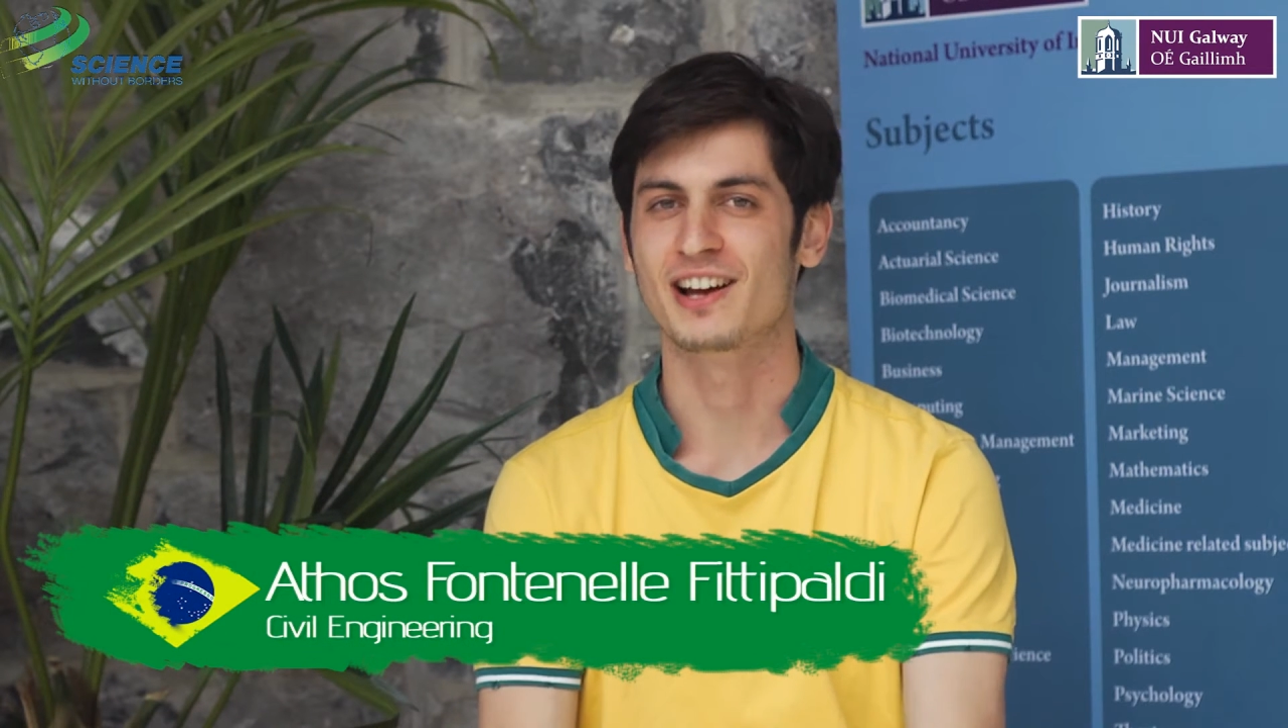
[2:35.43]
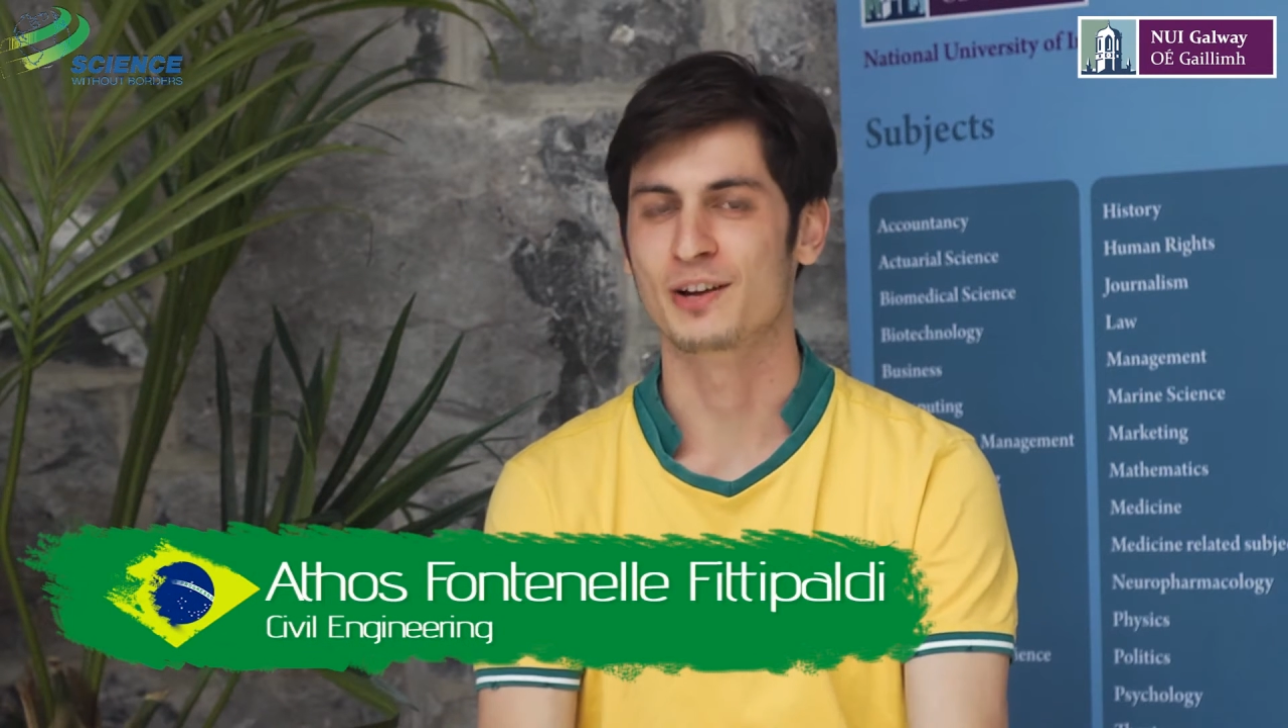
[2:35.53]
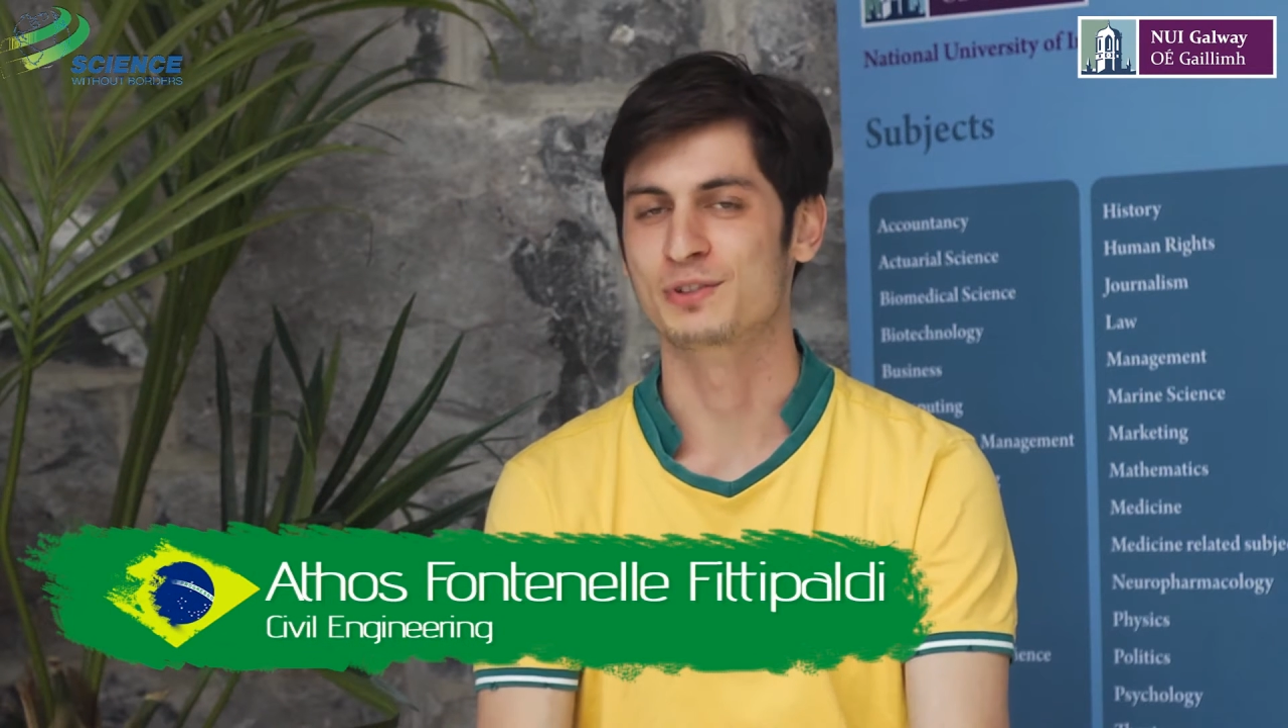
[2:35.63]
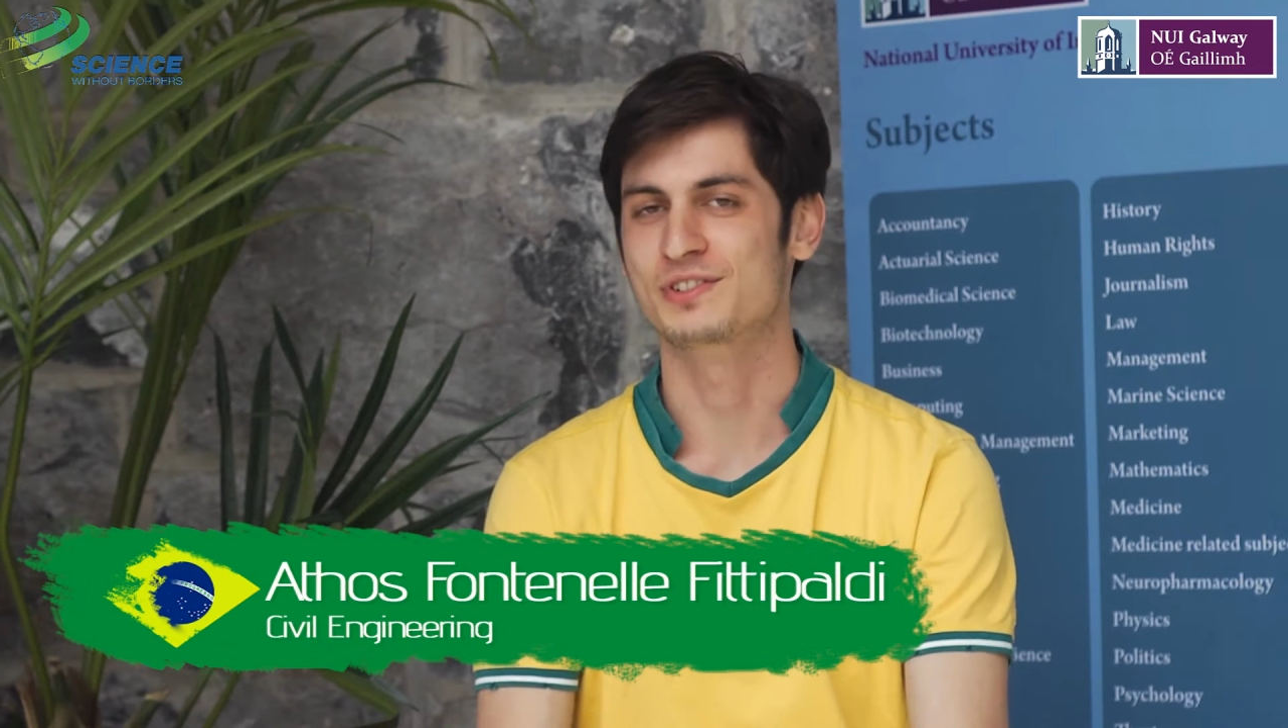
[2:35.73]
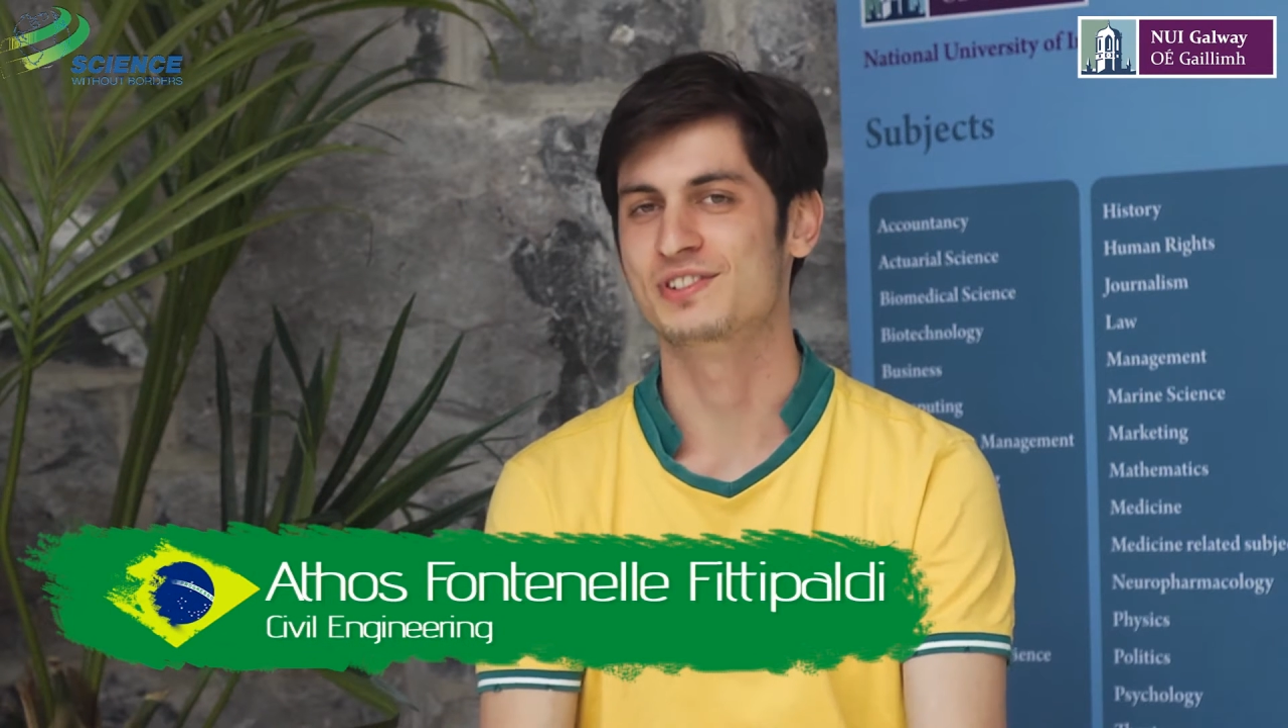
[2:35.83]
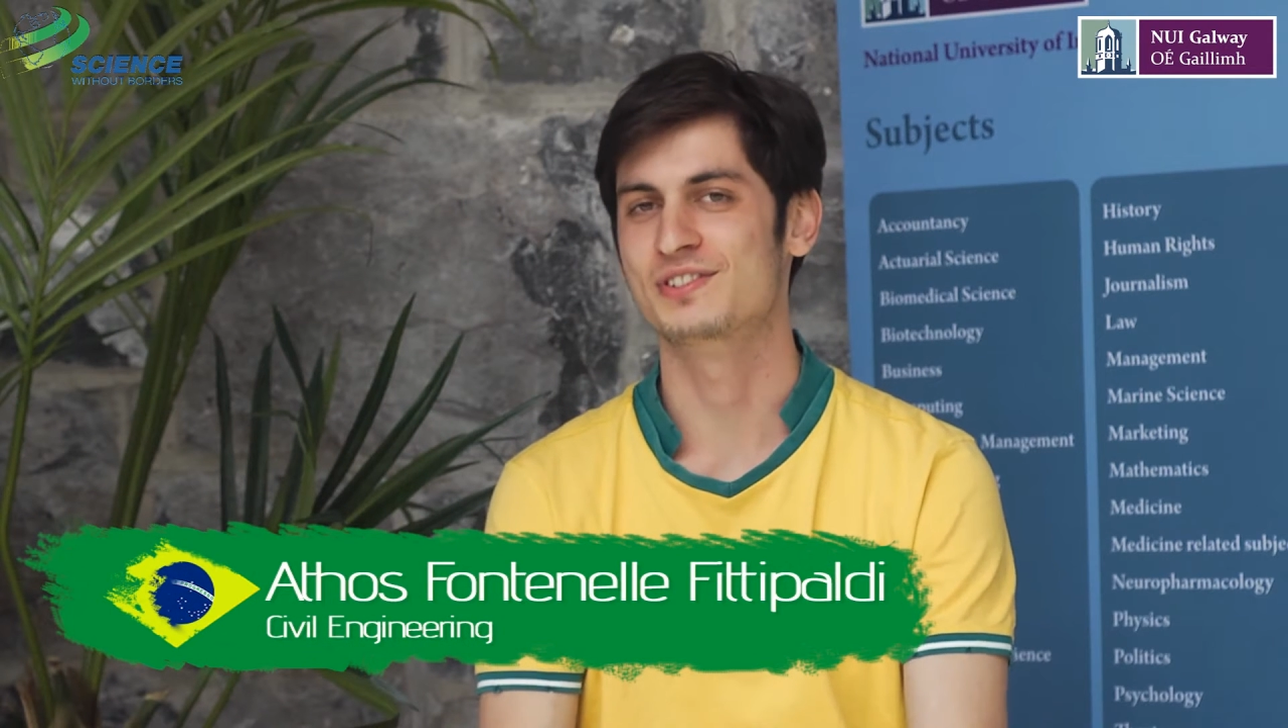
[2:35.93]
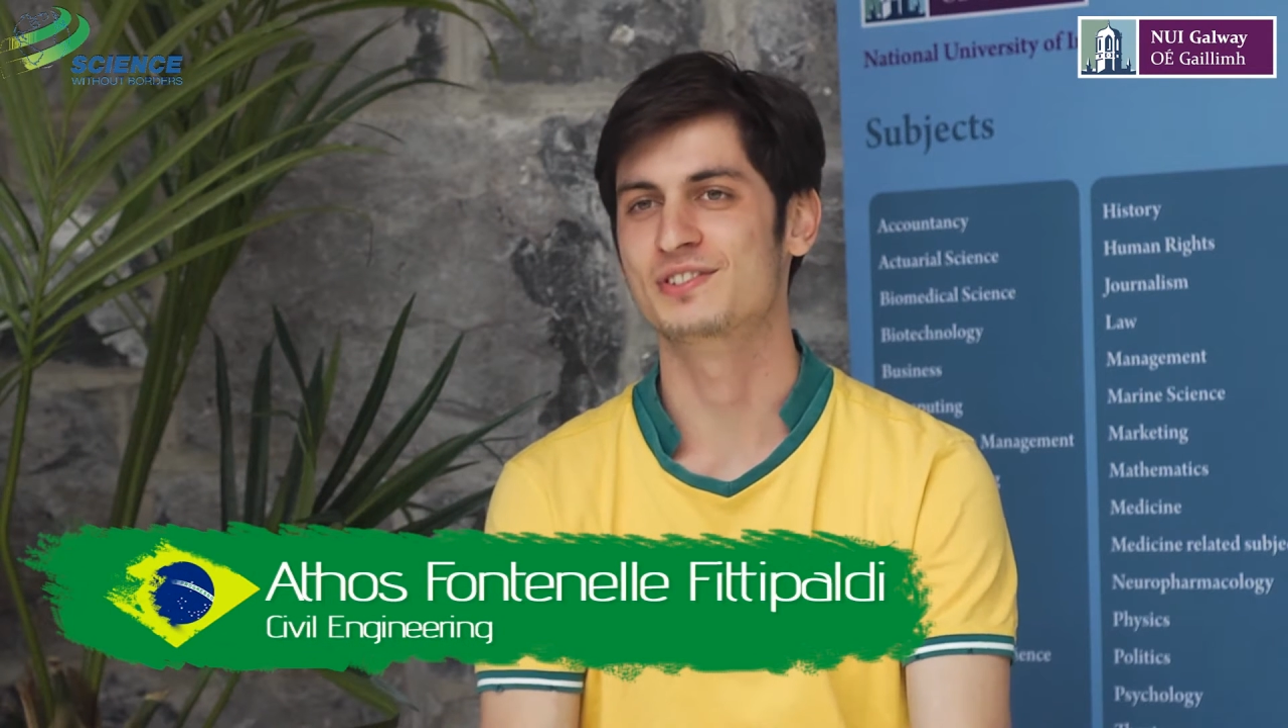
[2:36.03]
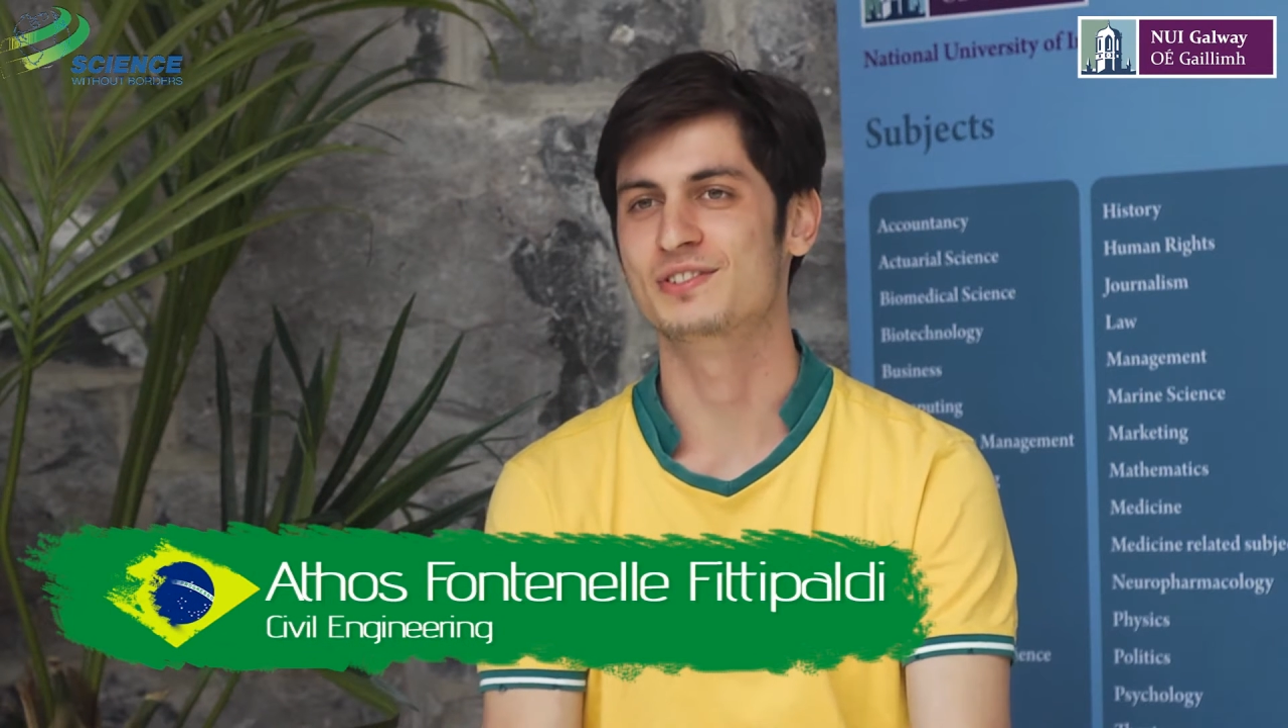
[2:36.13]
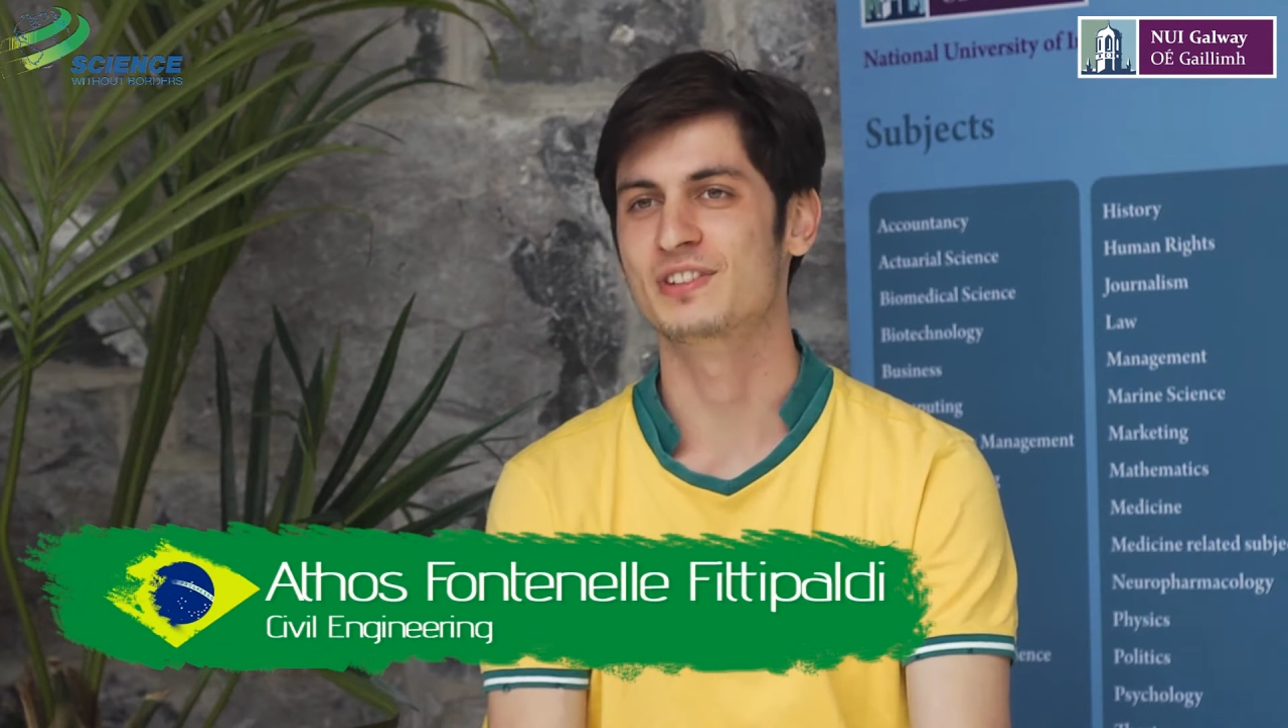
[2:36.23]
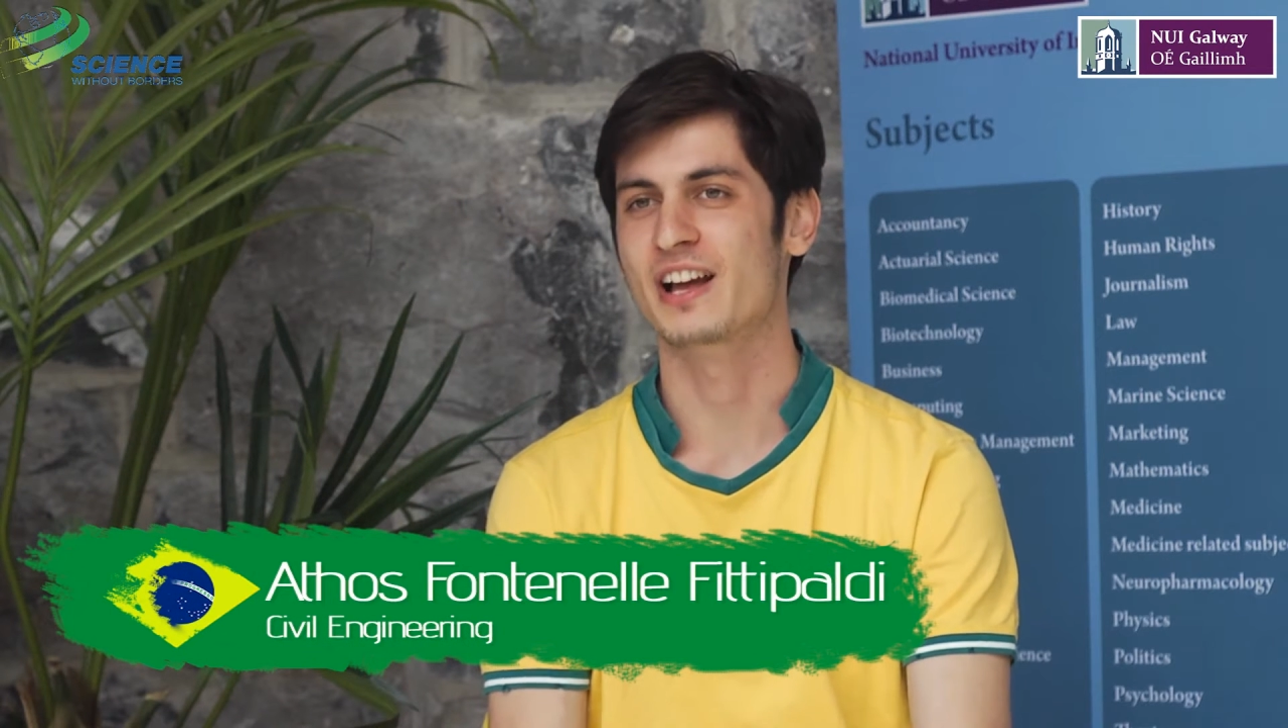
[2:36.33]

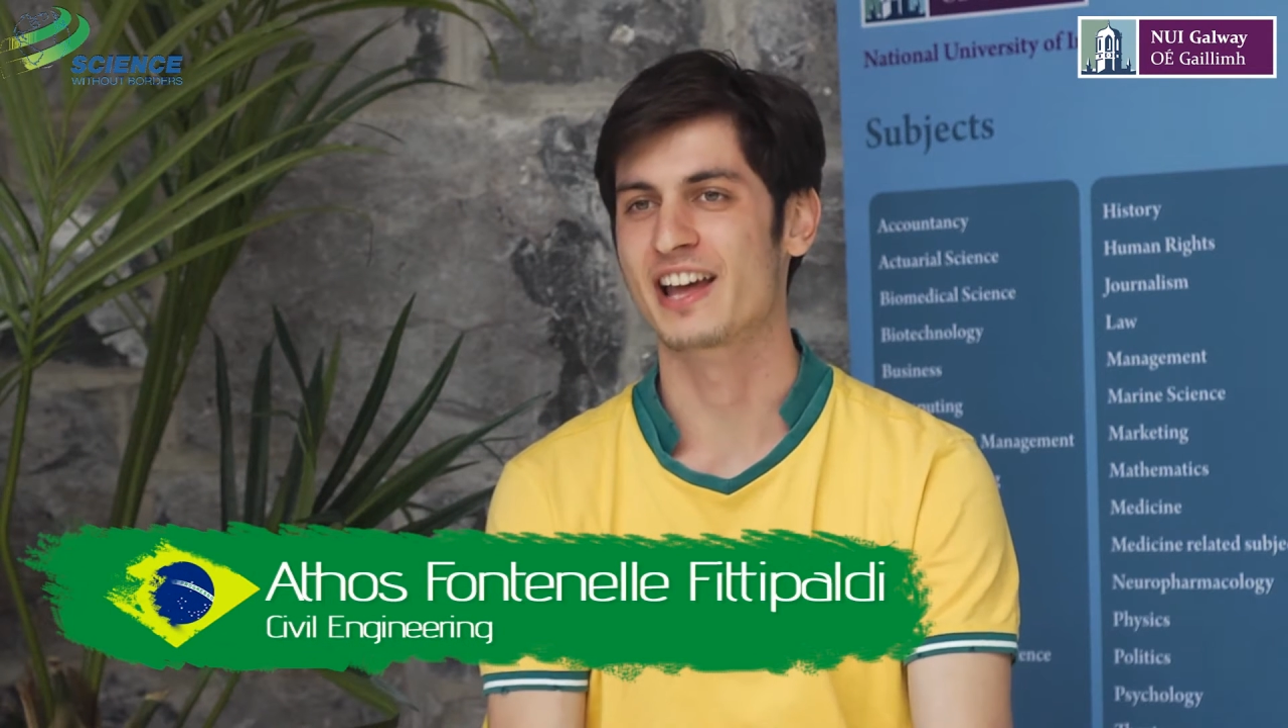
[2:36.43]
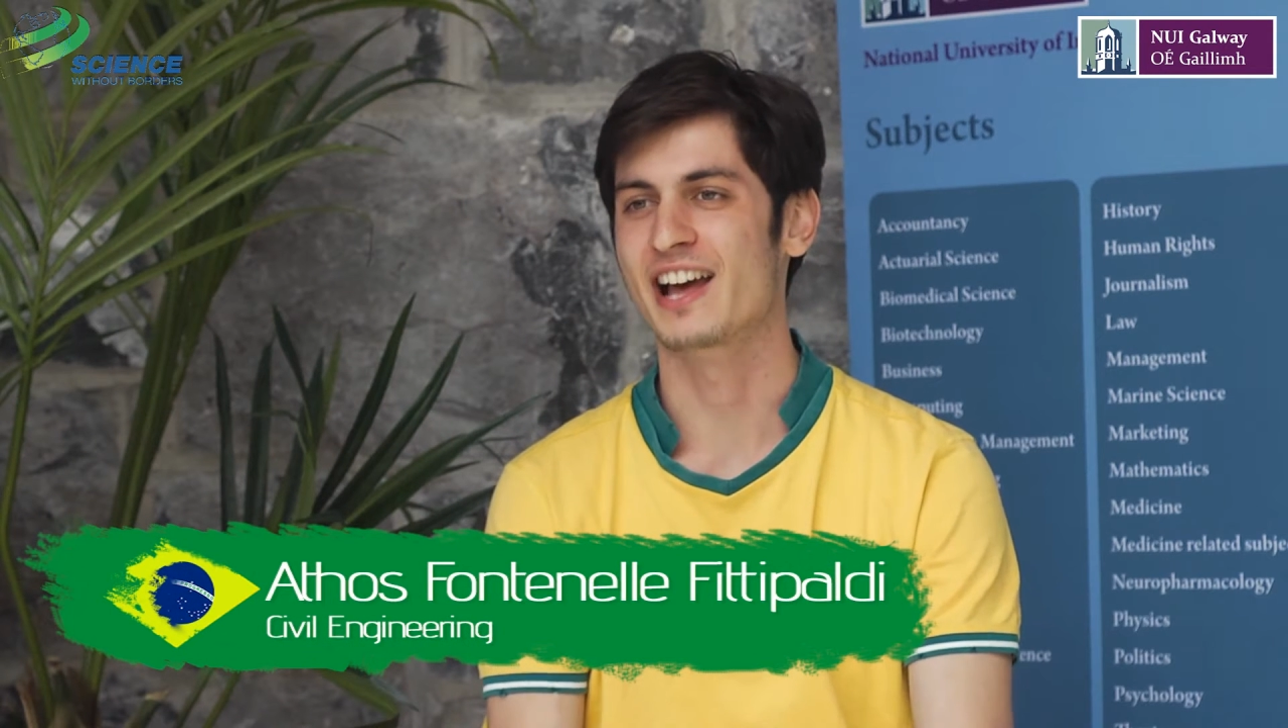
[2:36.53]
I